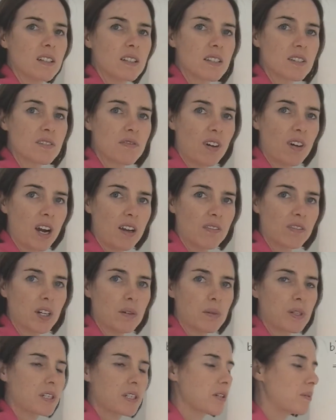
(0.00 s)
Does 5
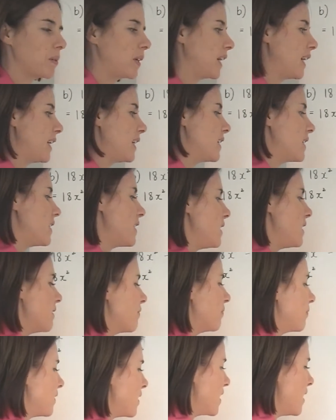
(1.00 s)
go into 180?
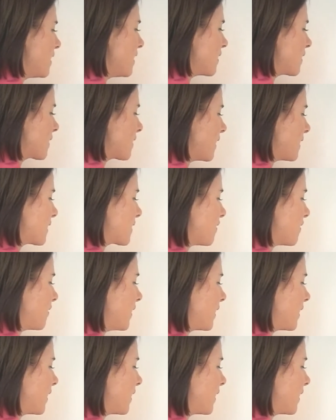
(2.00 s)
Yes, that's a